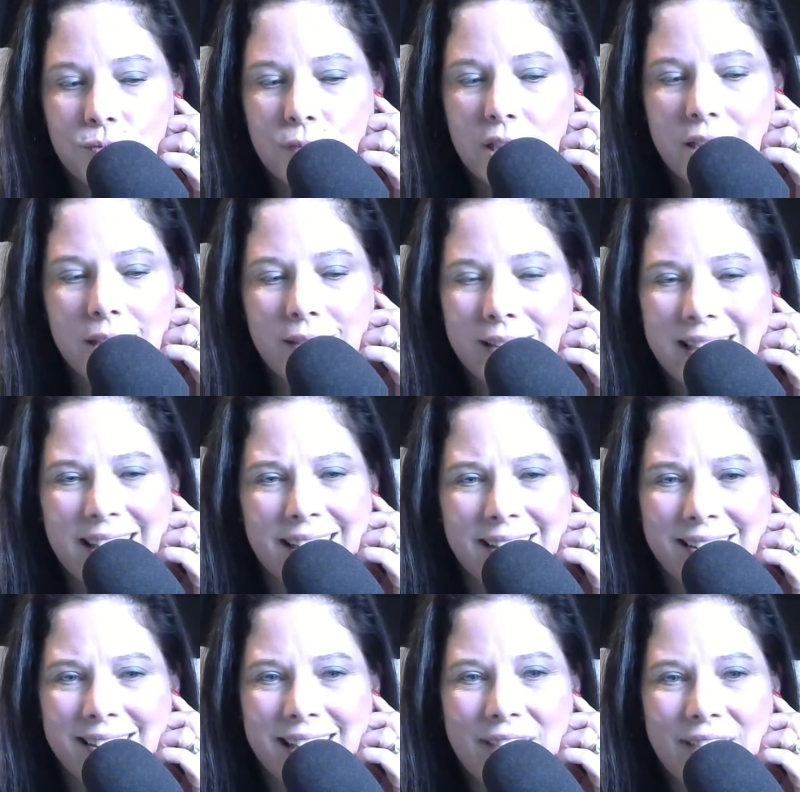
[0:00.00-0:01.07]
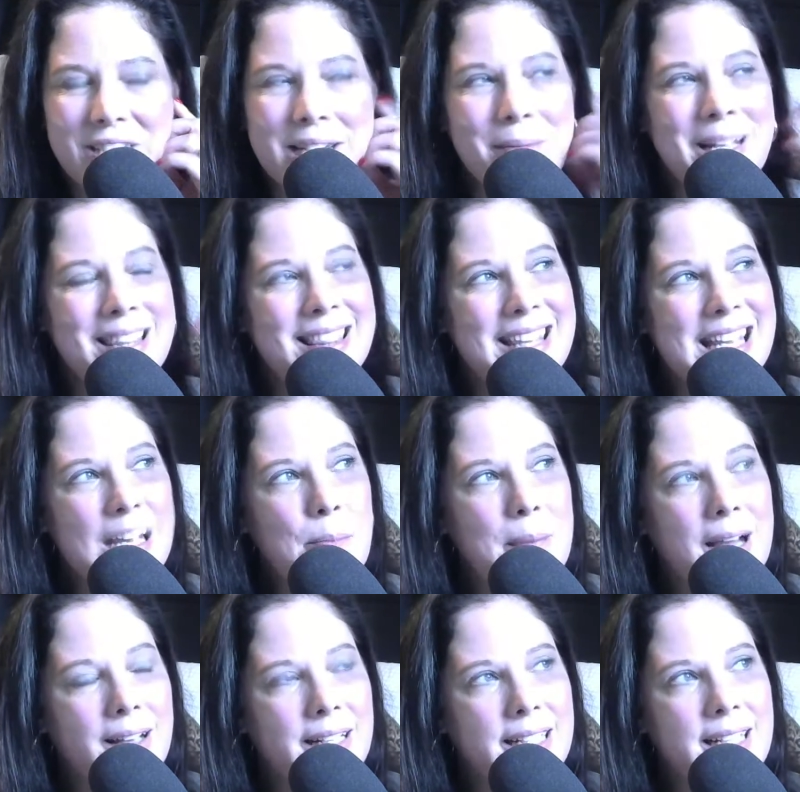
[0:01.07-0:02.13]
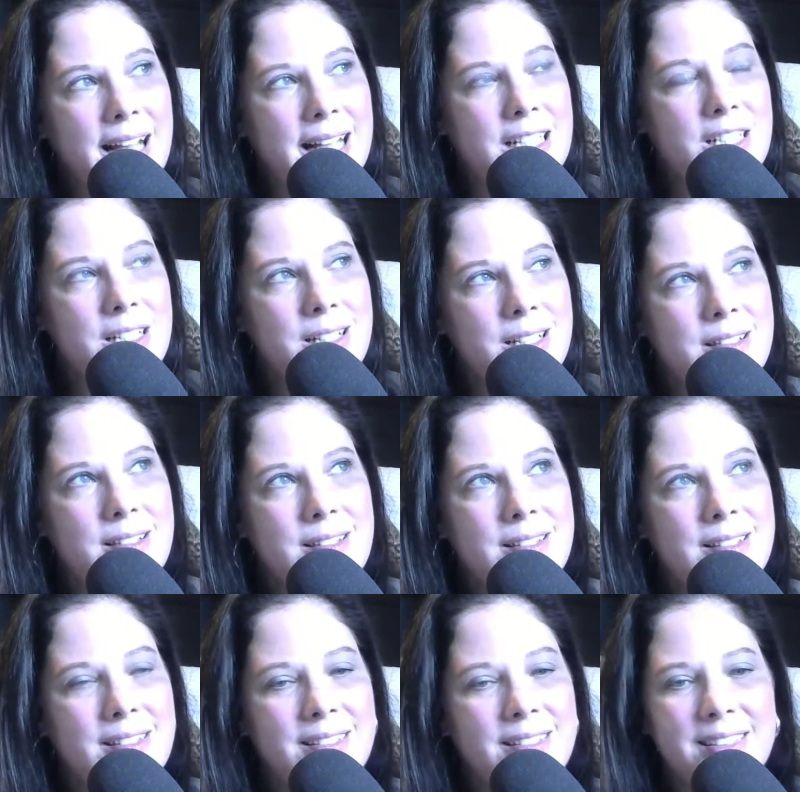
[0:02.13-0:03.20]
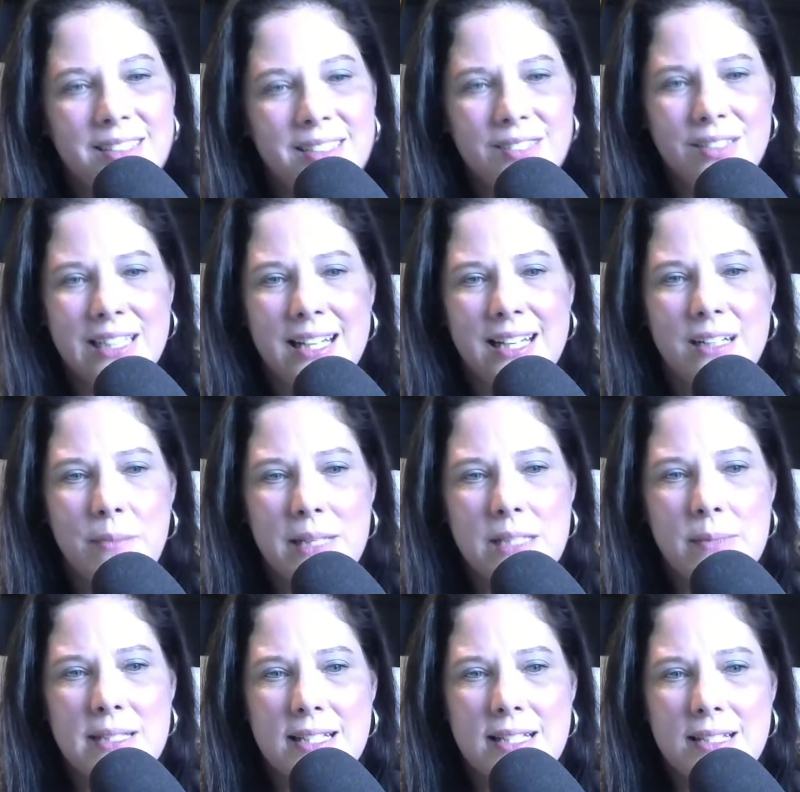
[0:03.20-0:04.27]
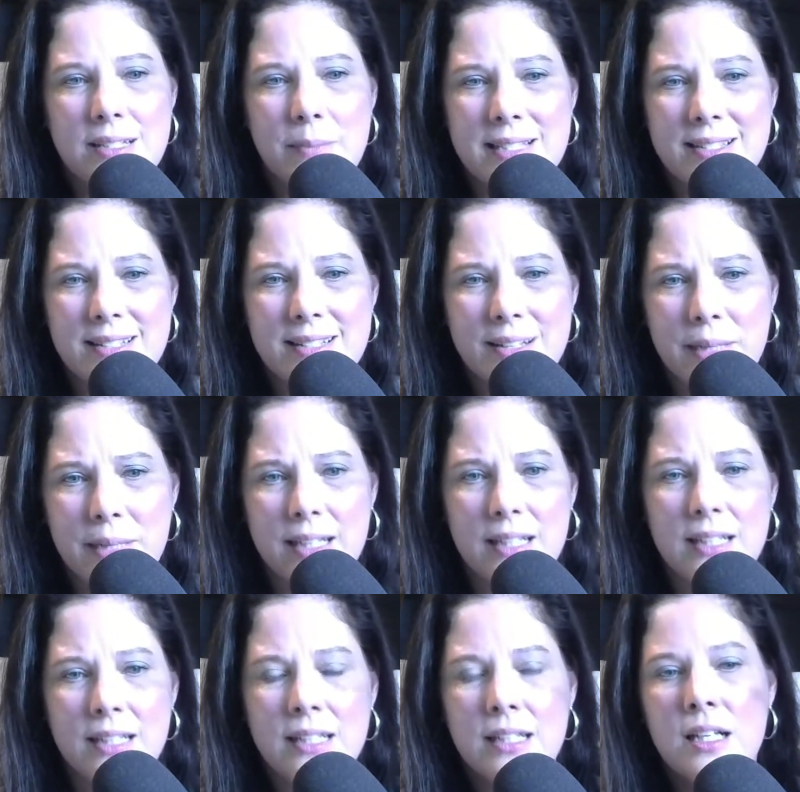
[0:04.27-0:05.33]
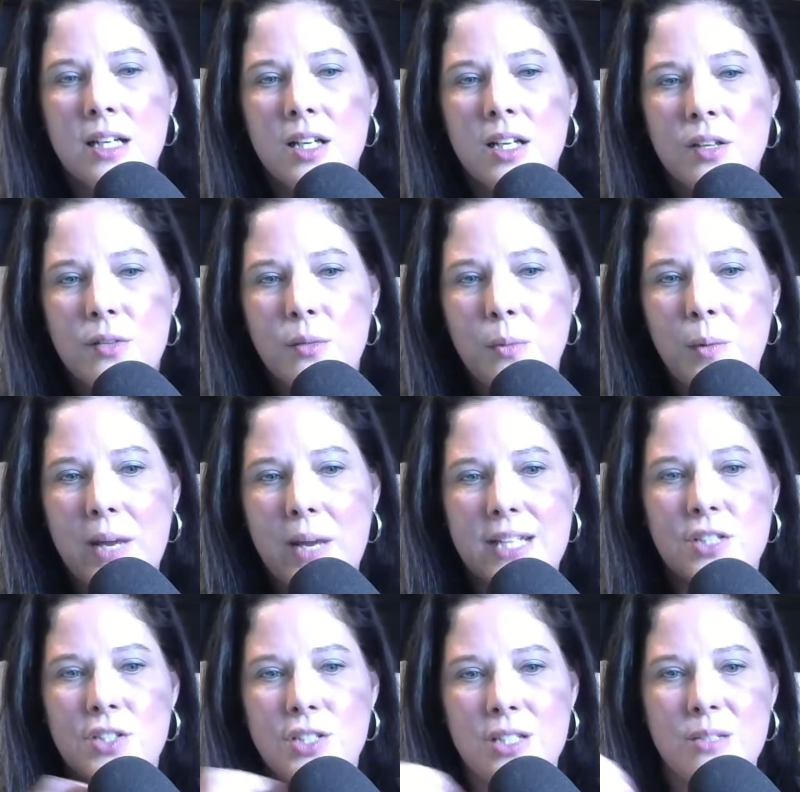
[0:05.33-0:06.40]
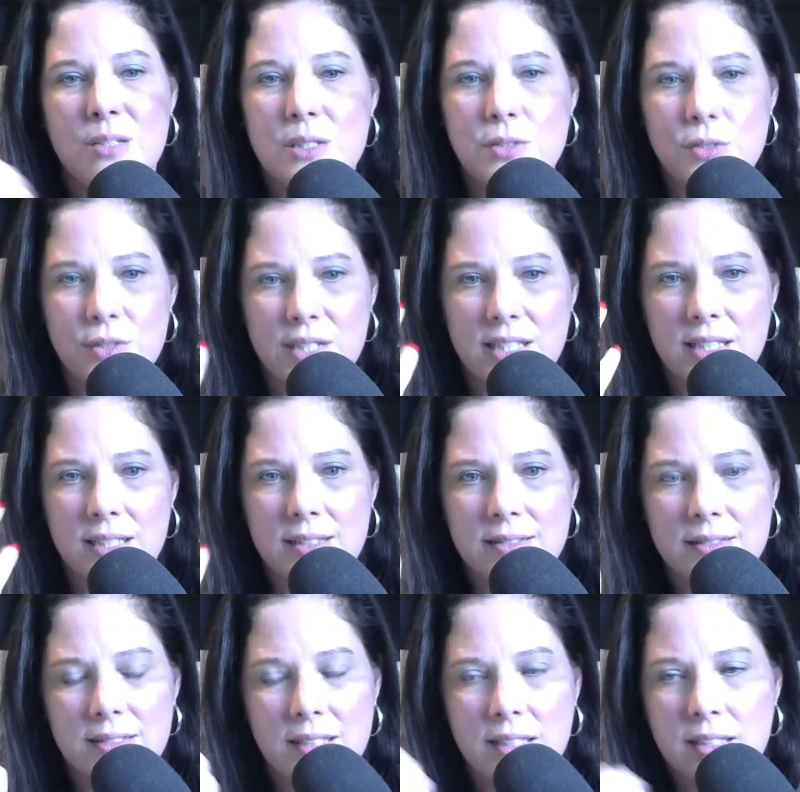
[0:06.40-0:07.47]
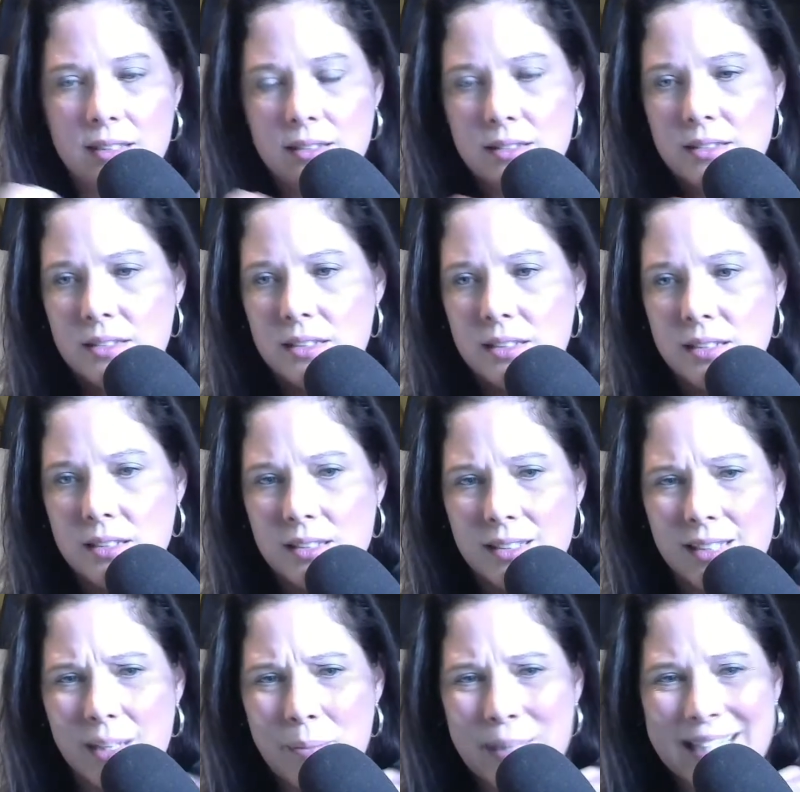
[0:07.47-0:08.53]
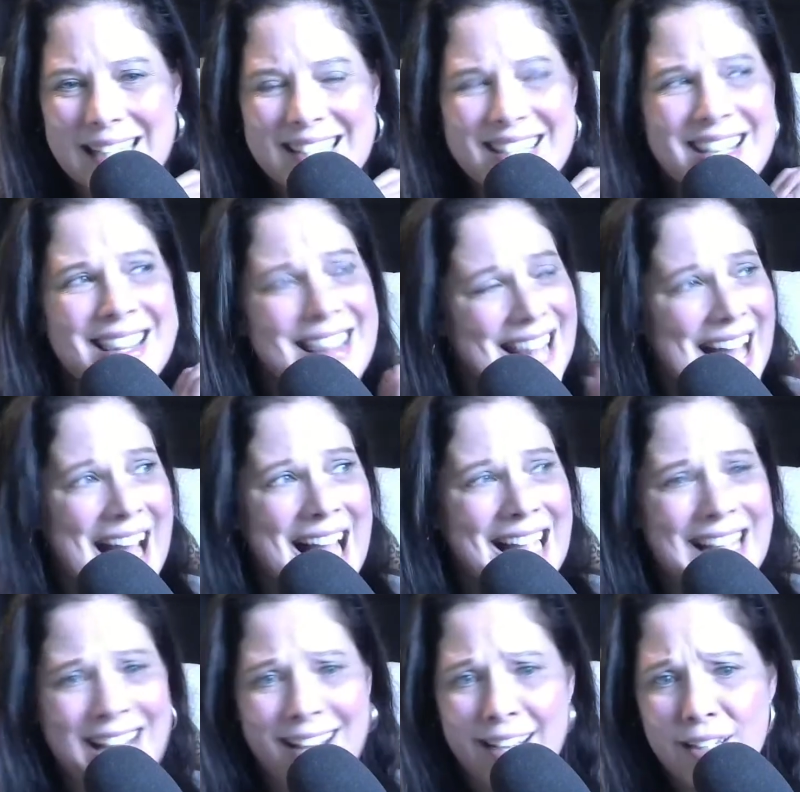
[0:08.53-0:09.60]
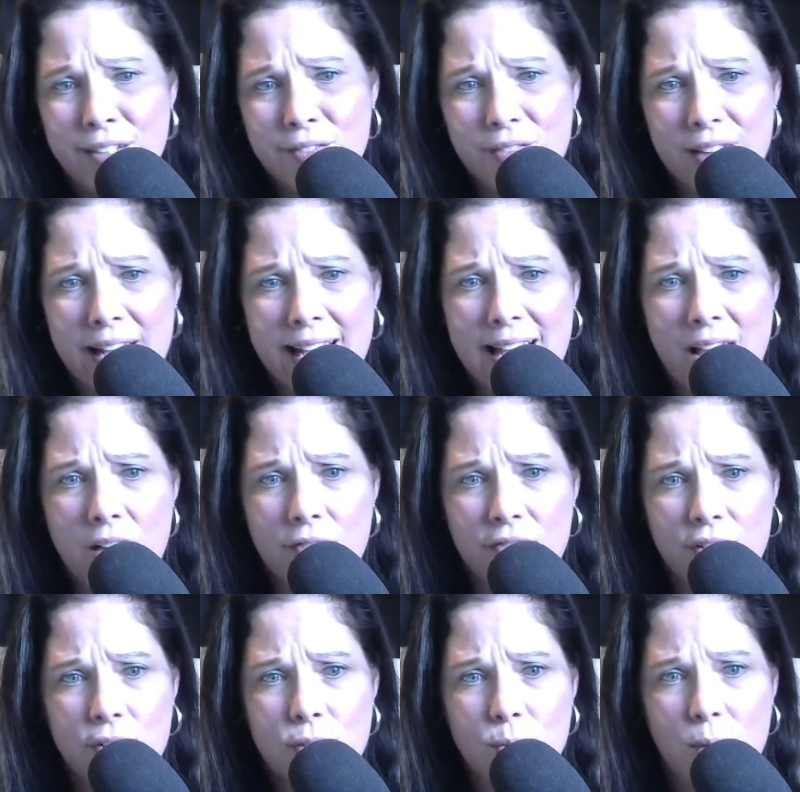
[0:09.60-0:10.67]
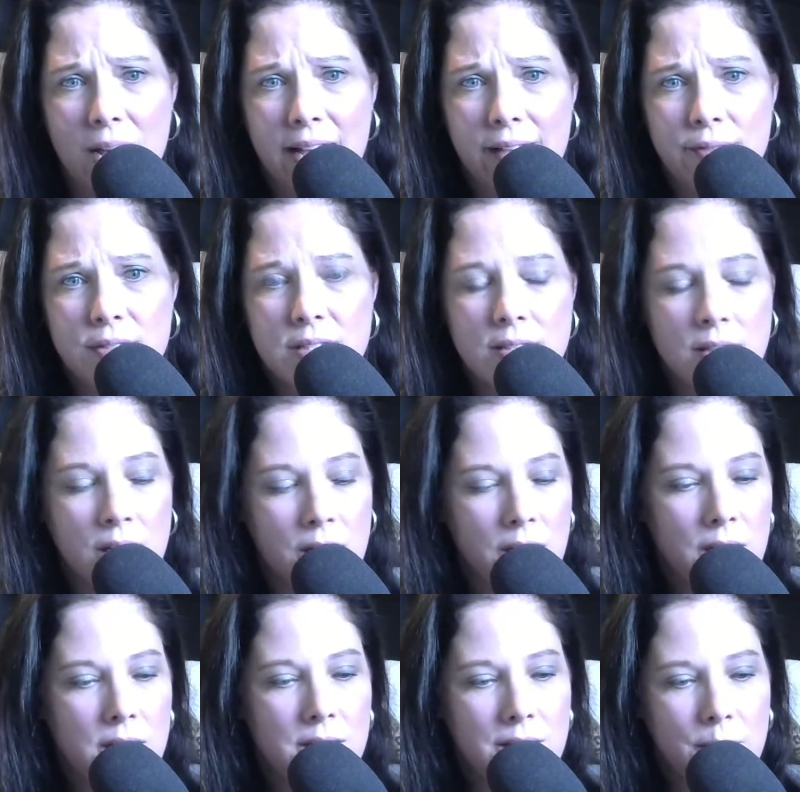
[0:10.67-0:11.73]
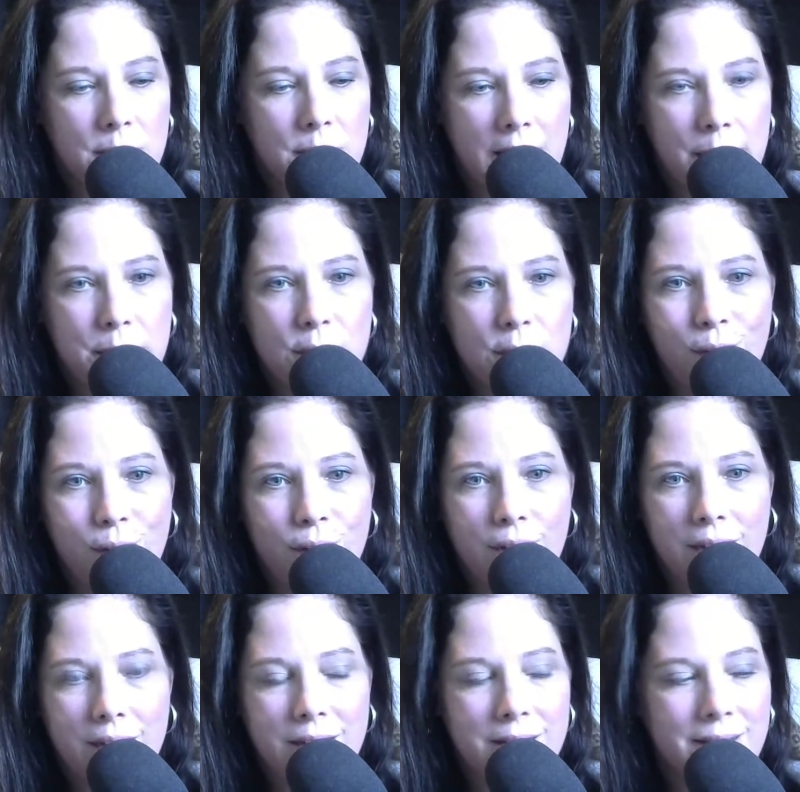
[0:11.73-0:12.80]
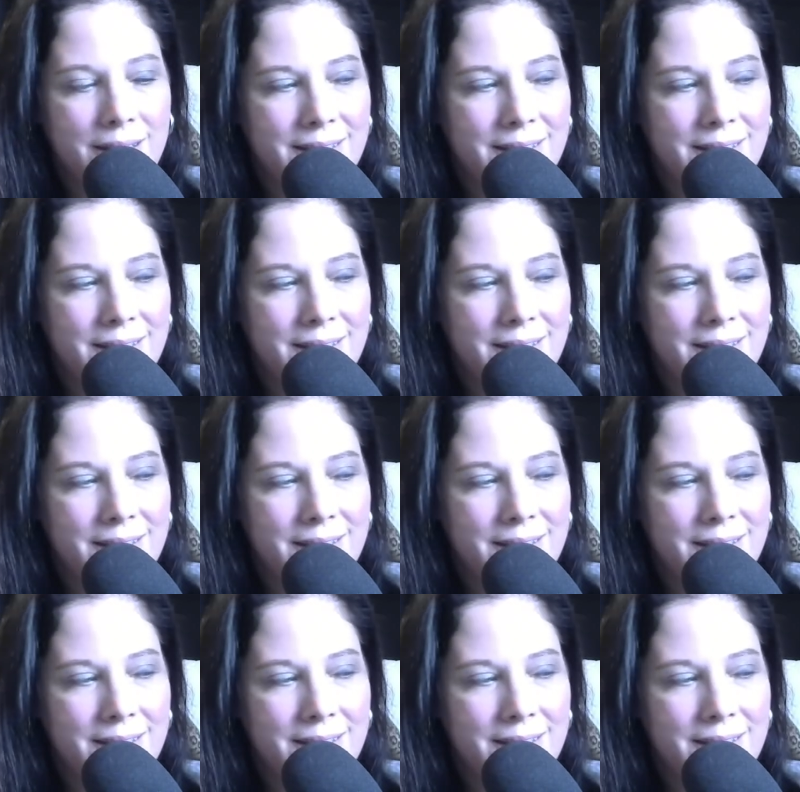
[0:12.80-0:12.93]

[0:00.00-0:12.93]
you know, yeah, every time I think about it, I just oh, it kind of makes me sick to my stomach the way she was treated and but isn't that kind of like how first wives sometimes are?